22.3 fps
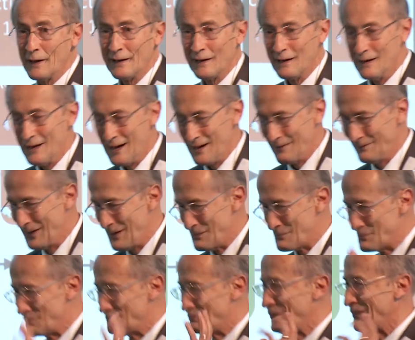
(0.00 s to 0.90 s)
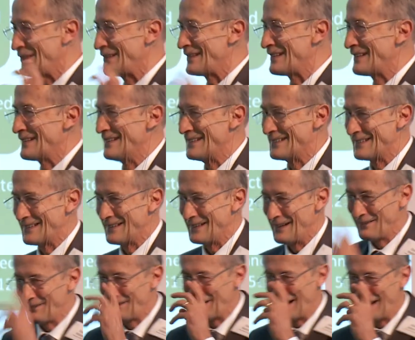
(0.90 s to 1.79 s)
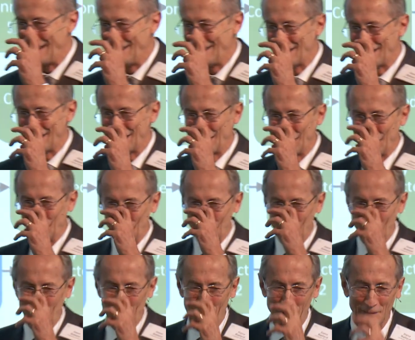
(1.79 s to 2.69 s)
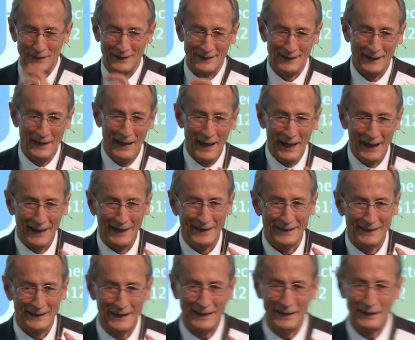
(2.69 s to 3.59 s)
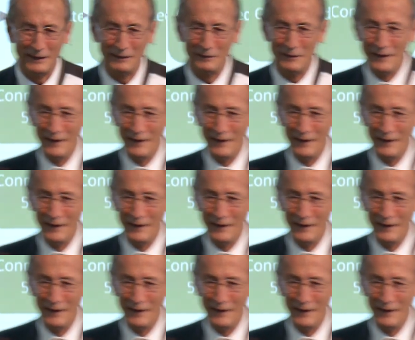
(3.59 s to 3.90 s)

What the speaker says: I have a brilliant graduate student at the moment, and he